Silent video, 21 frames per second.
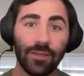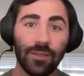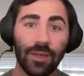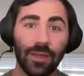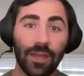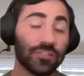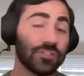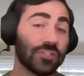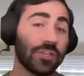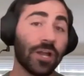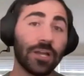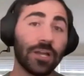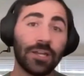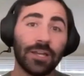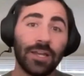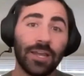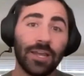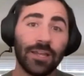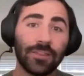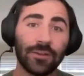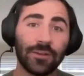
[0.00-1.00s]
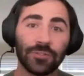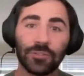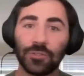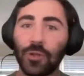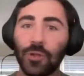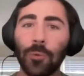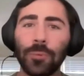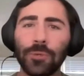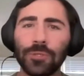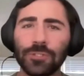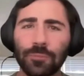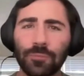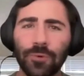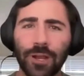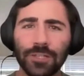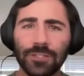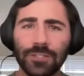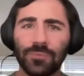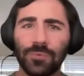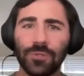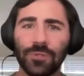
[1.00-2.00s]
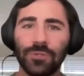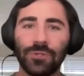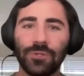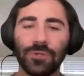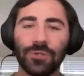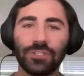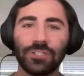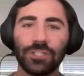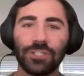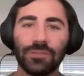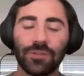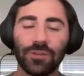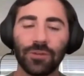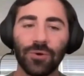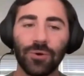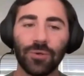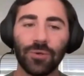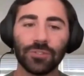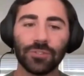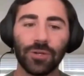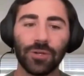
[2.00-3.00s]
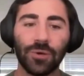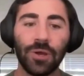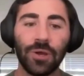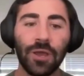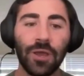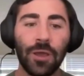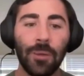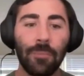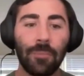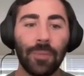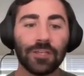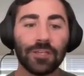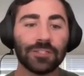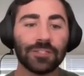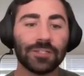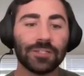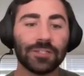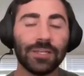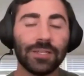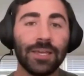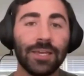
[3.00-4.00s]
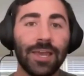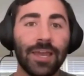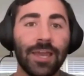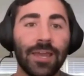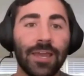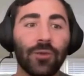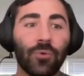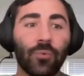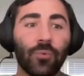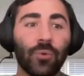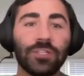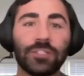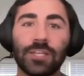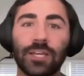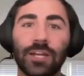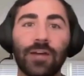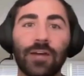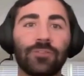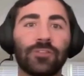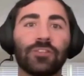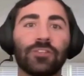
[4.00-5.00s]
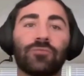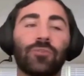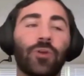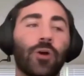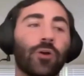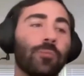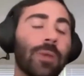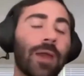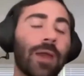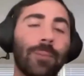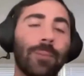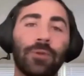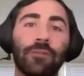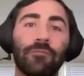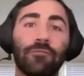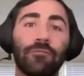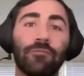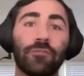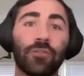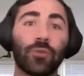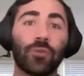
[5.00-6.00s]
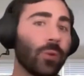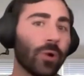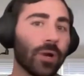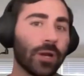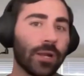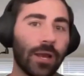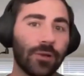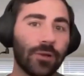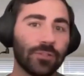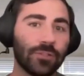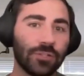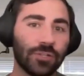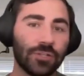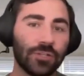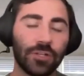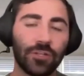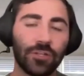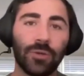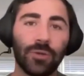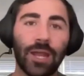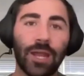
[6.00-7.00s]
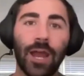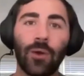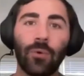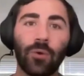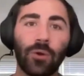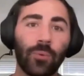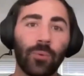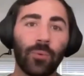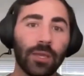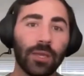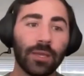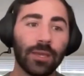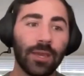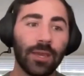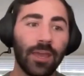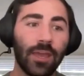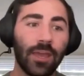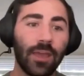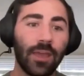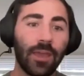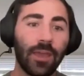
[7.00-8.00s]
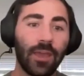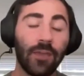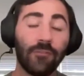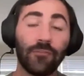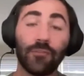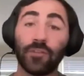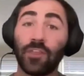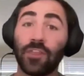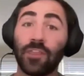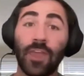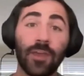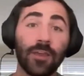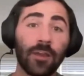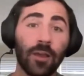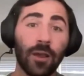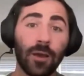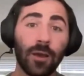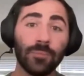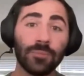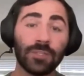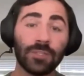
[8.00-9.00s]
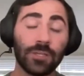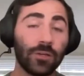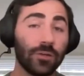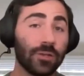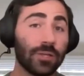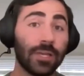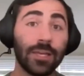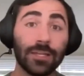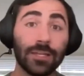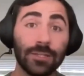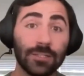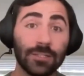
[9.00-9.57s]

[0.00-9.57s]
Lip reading: it's not going to get there. So don't be surprised when you don't achieve the goal. So basically, we set out this roadmap. You have 3 workouts. You're going to do an hour a week. If the day comes and your kid